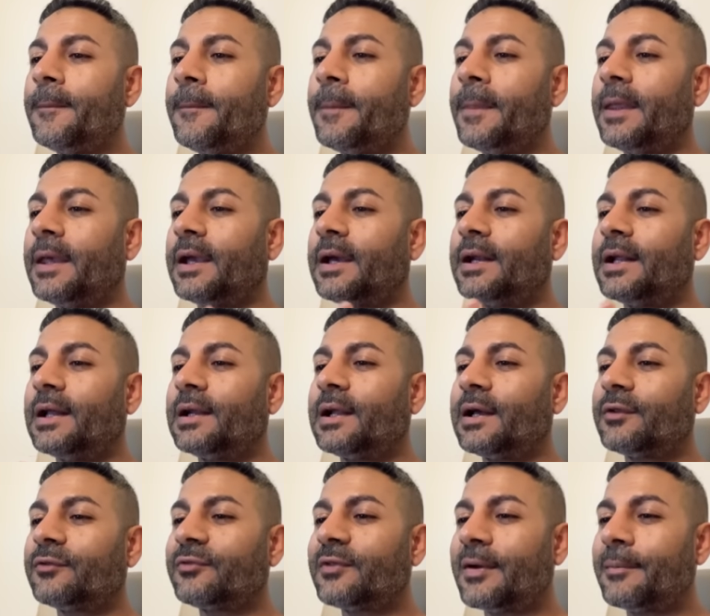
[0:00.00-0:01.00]
It can act
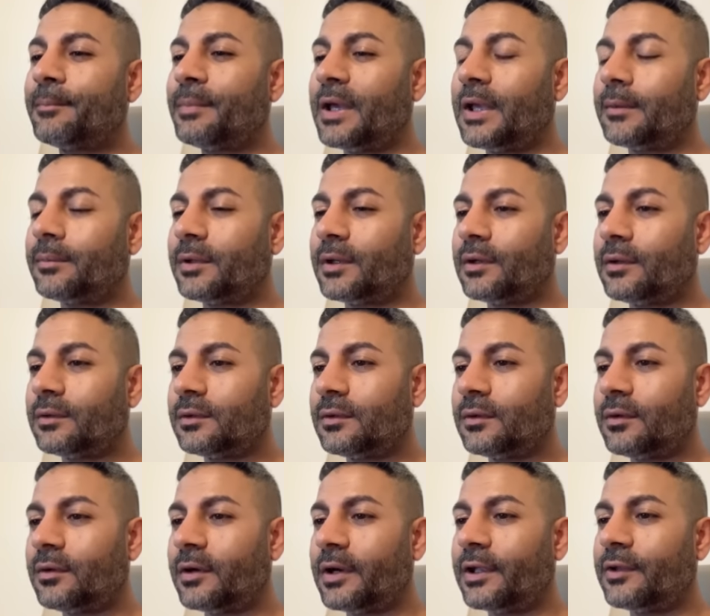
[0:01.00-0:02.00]
like sandpaper, it can
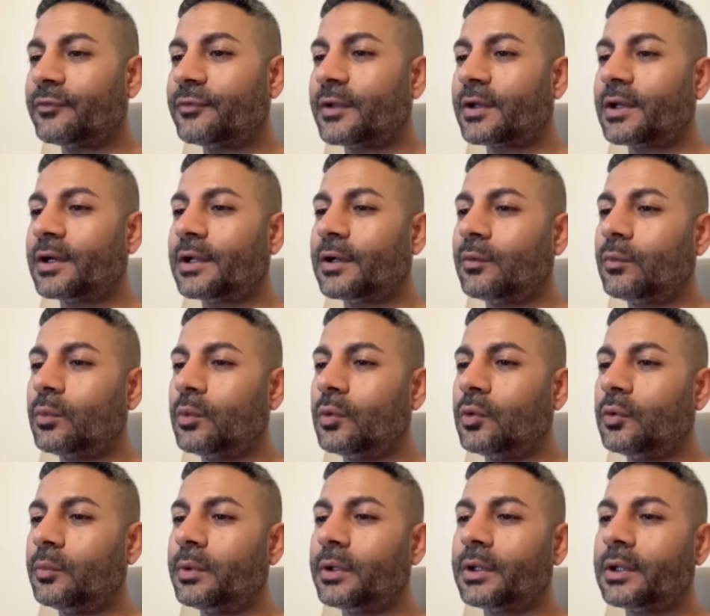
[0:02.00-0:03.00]
graze the canal
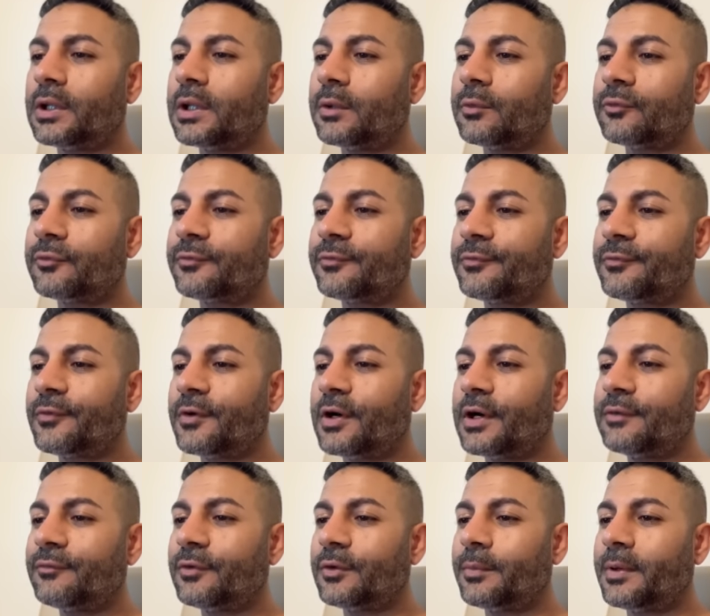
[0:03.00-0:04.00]
wall, but it was
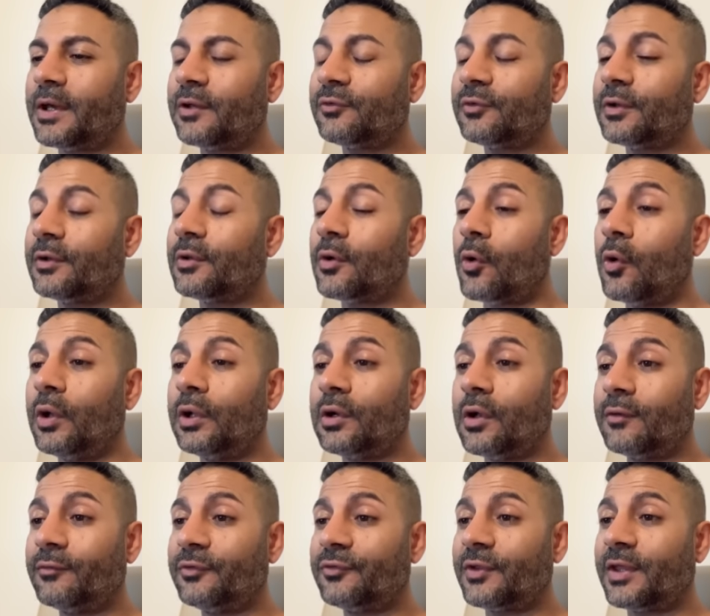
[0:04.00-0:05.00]
fine for the patient. And the oil
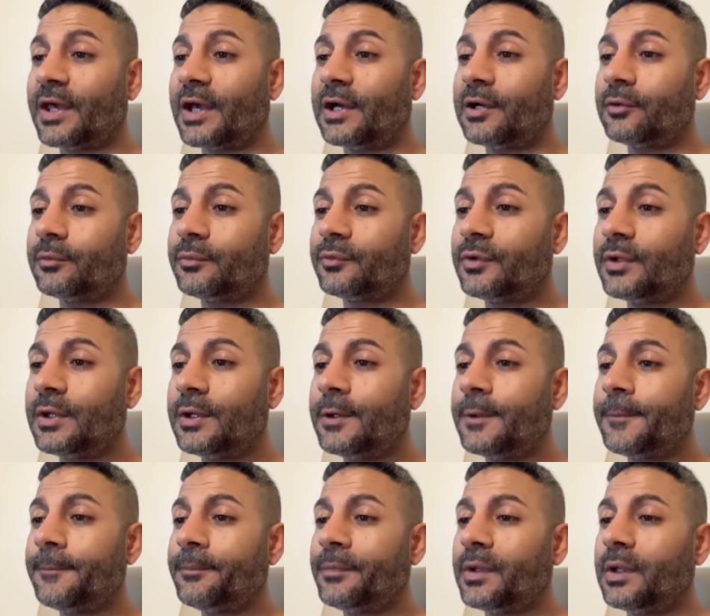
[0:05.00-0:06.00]
obviously helped.
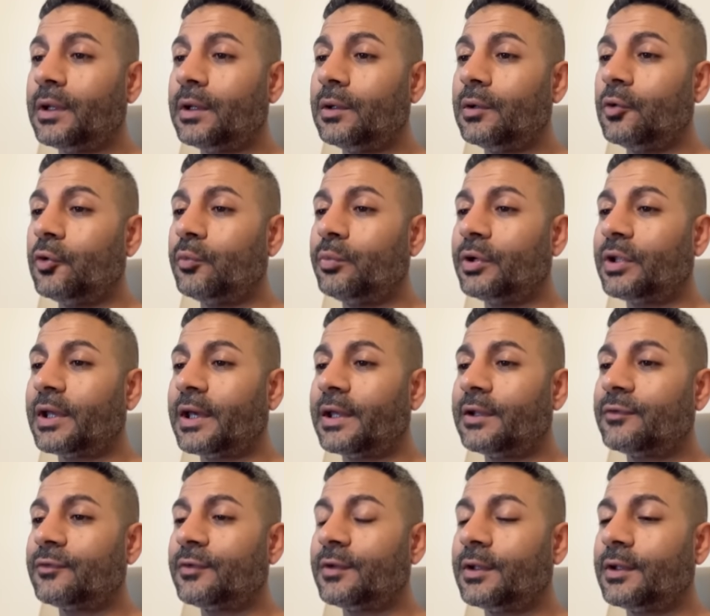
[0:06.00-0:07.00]
It
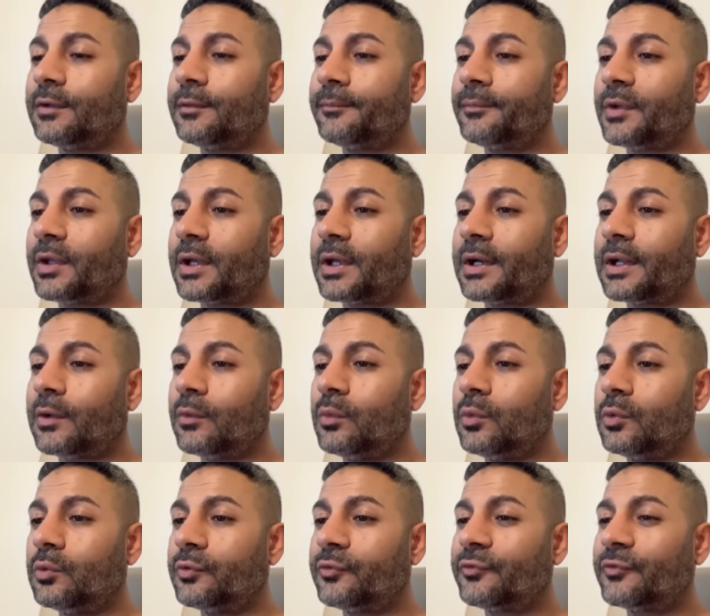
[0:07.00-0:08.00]
lubricated the canal
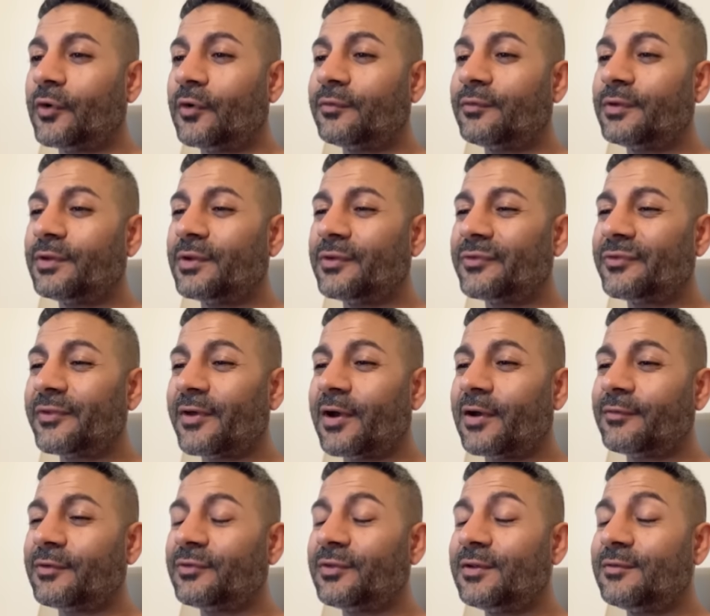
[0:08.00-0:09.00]
wall, softened the
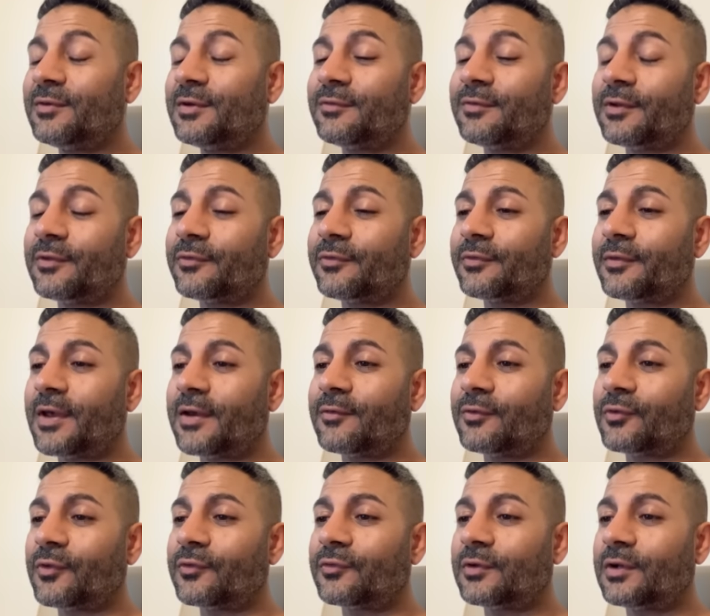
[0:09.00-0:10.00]
surface, even if it's ever
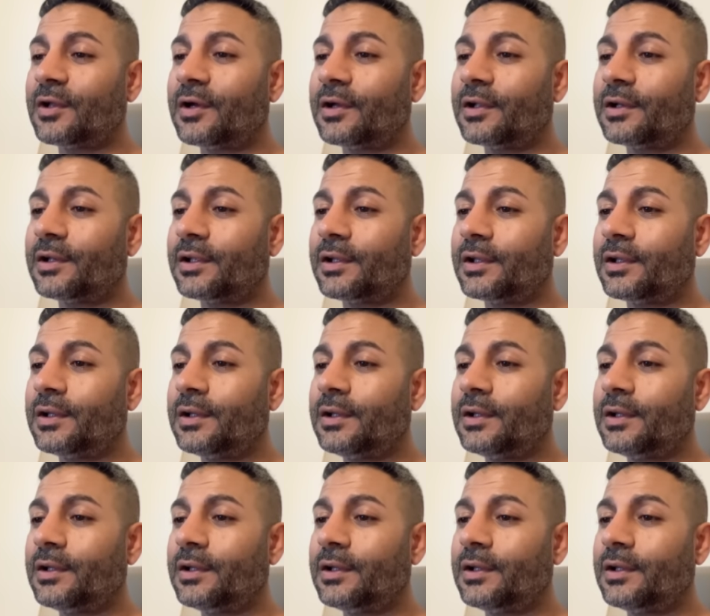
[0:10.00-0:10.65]
so slightly.